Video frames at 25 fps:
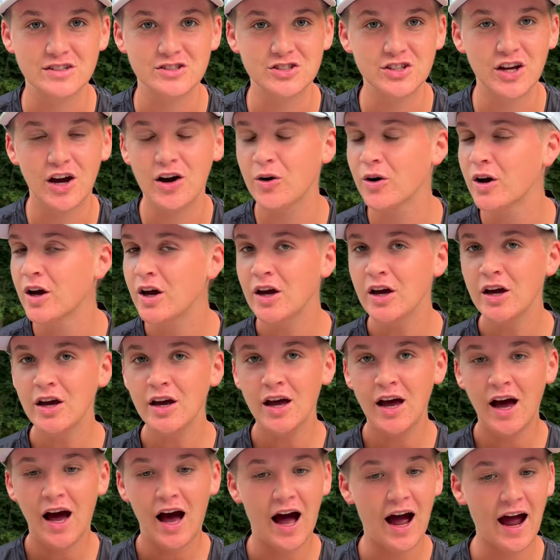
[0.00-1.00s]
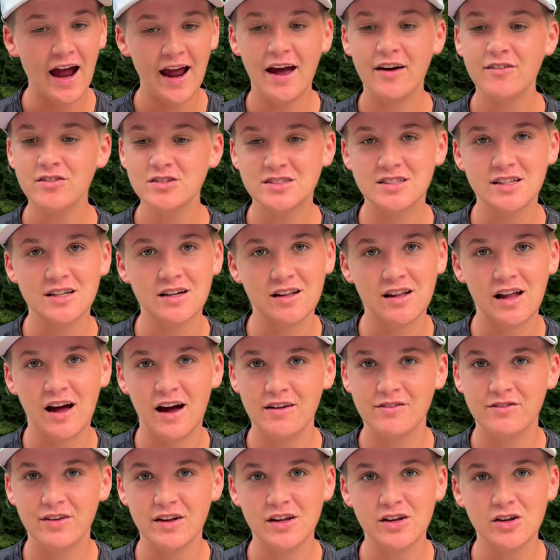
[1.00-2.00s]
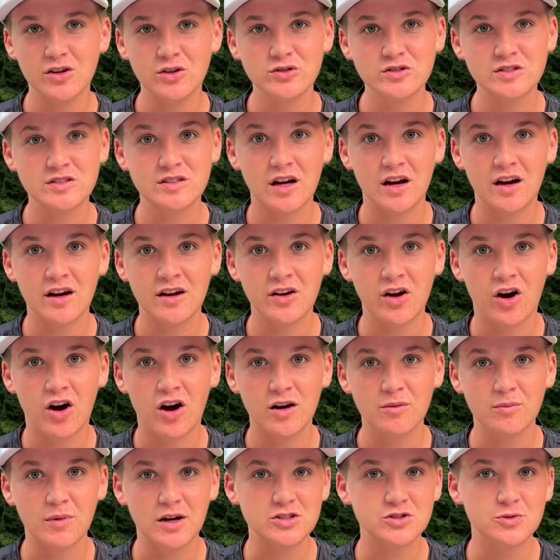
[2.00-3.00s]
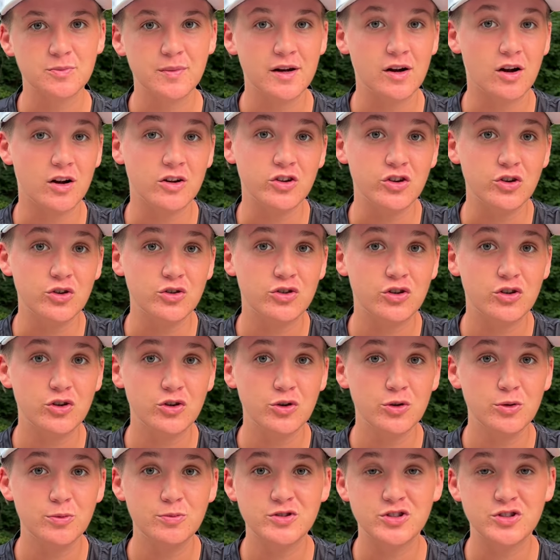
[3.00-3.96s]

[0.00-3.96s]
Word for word: So I haven't seen a lot of videos done on Musselman on YouTube,